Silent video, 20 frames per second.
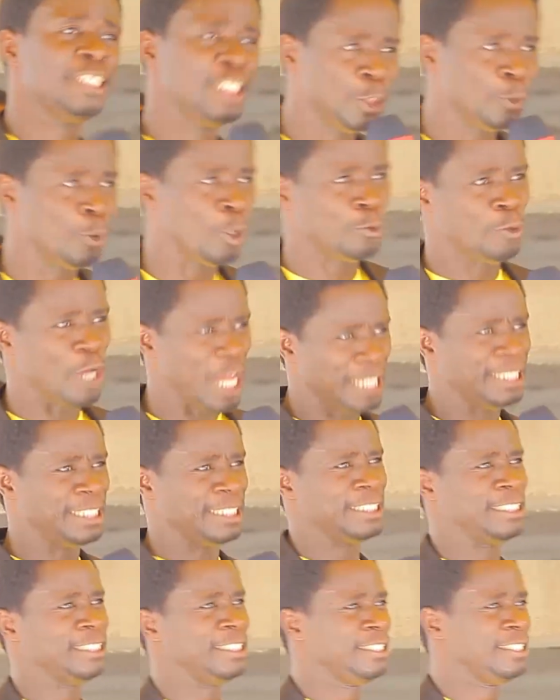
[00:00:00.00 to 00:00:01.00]
You are
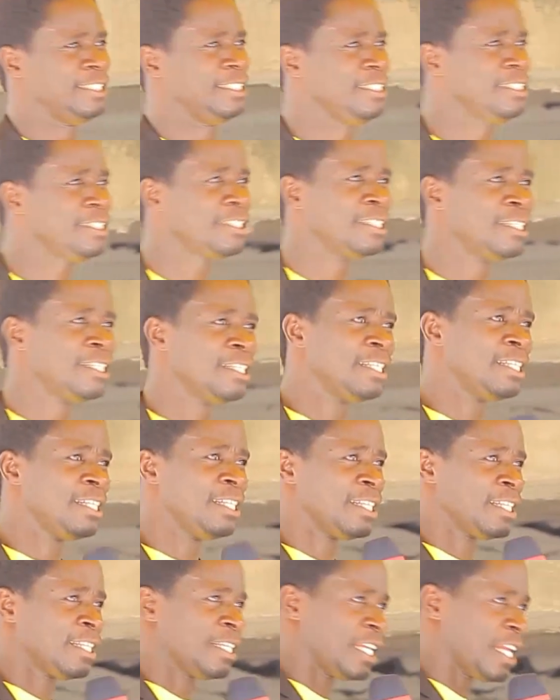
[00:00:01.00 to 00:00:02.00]
dead.
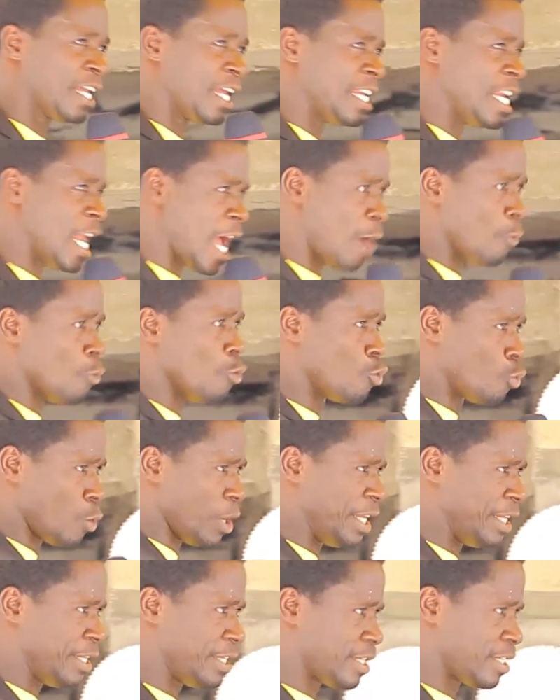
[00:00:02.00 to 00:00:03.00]
Now,
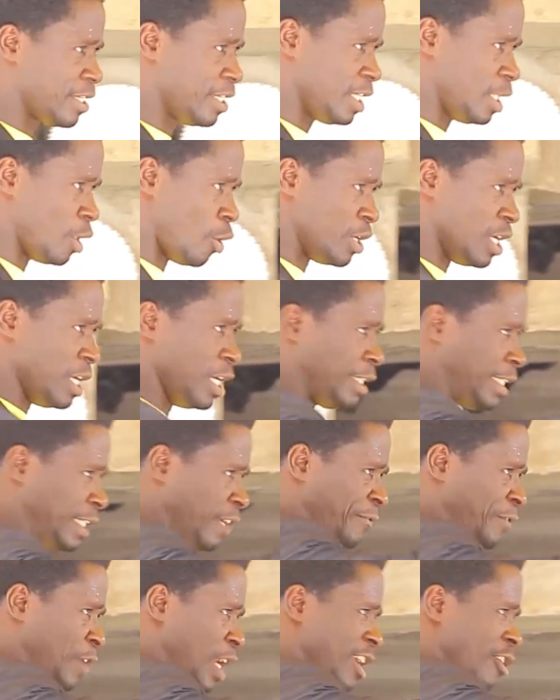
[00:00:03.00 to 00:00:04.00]
Ukwe, the only
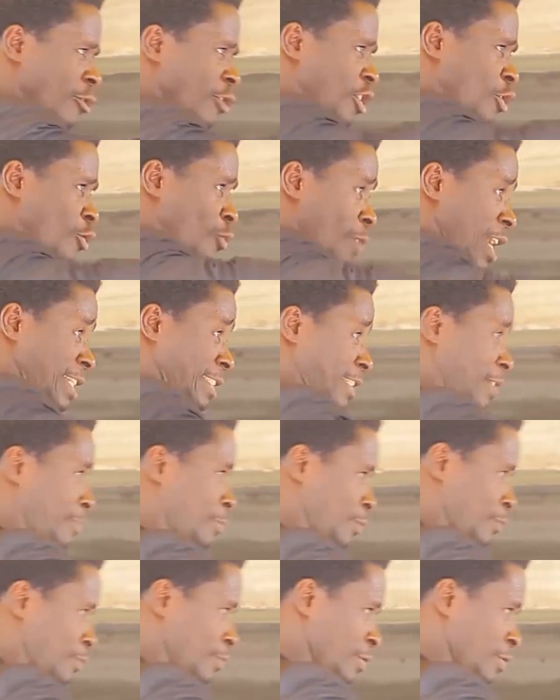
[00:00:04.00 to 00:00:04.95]
Tifia no one was him.